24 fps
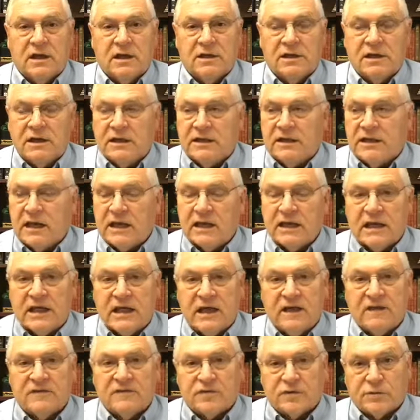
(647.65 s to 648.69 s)
the 10
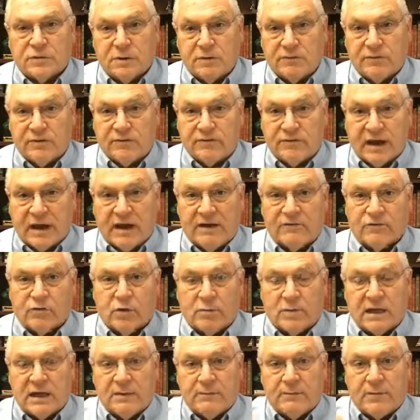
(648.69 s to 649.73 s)
kings from the revived
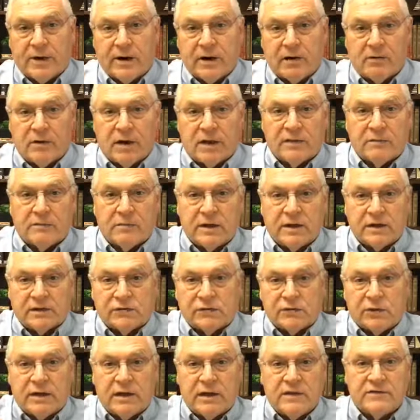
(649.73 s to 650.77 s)
Roman Empire around the
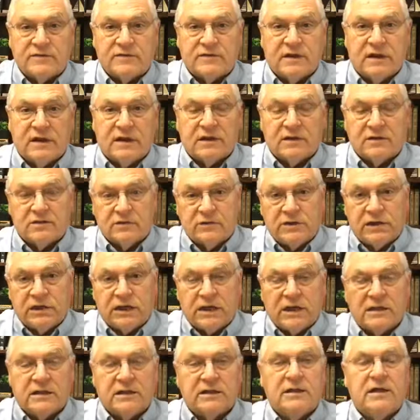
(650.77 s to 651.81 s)
Mediterranean Sea, including
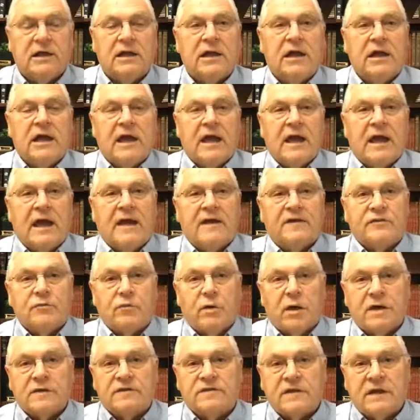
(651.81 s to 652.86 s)
England, as
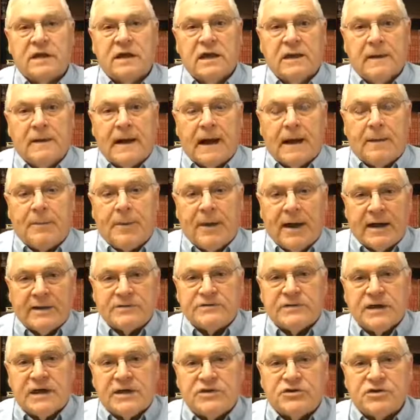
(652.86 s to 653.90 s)
well as the
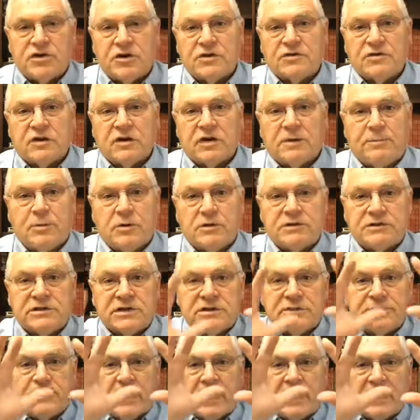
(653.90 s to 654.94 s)
apostate church, are going to push
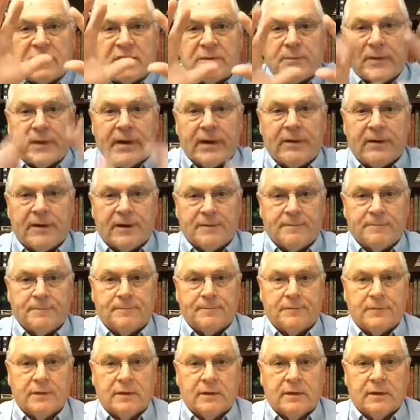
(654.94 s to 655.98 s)
this man into power.
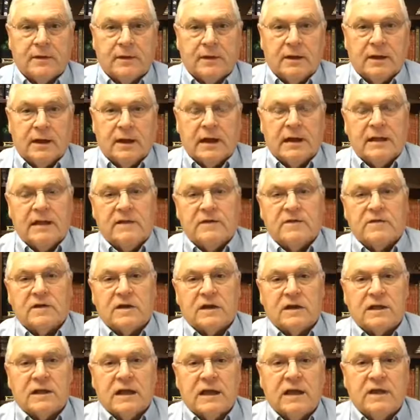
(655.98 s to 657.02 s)
And he's
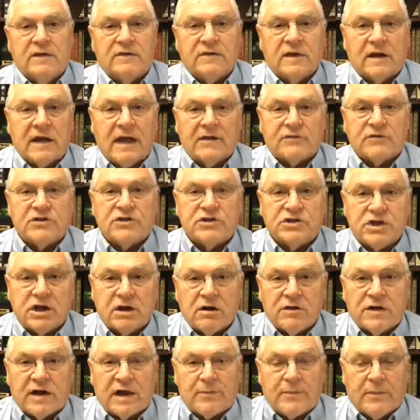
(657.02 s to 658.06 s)
going to have to
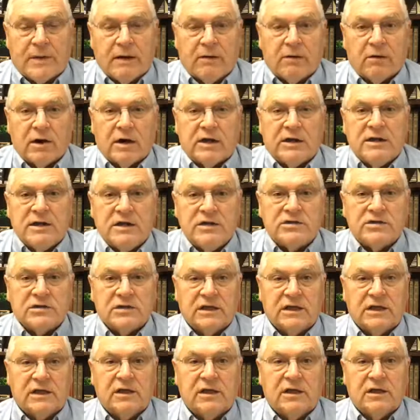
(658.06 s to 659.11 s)
share that power
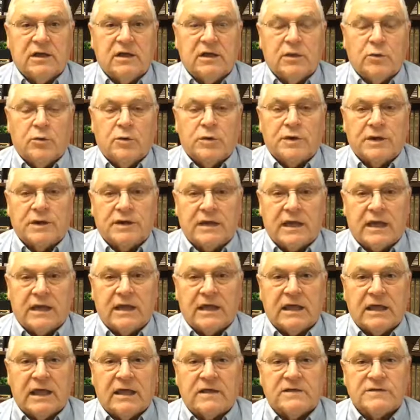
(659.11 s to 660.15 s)
initially with the 10
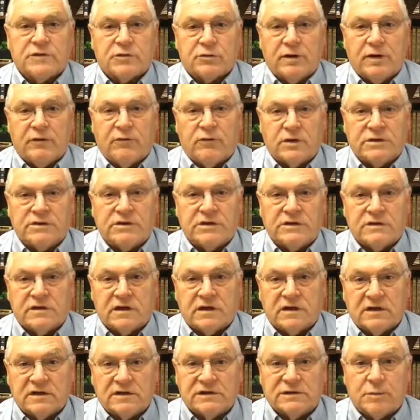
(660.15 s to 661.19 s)
kings, three of which he's going
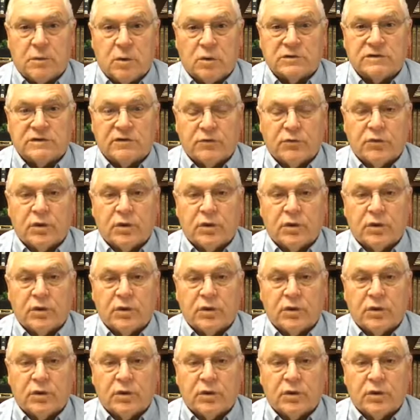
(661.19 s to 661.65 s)
to dispose of